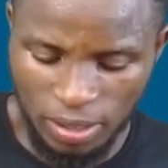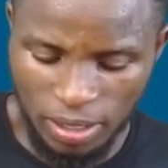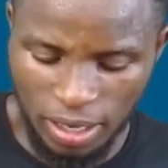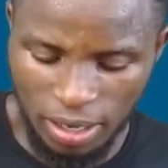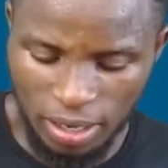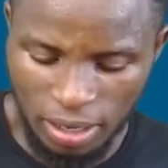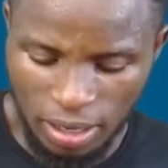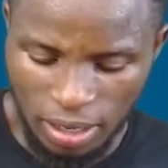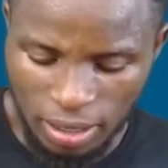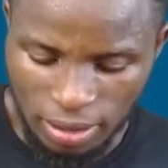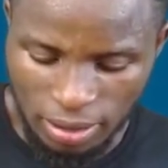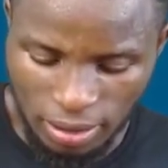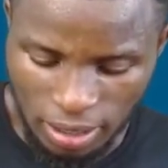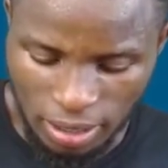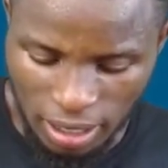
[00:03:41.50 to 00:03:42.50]
Okay?
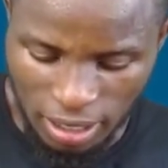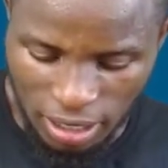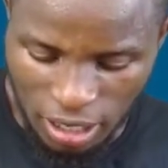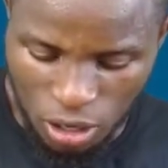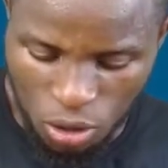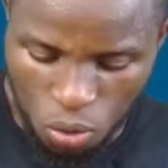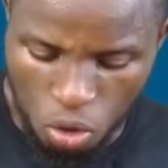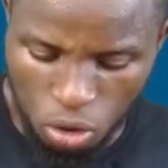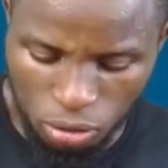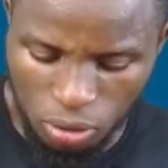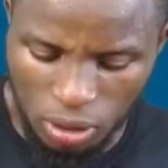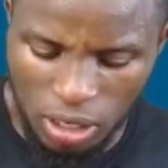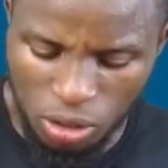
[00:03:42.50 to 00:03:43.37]
Then equal to,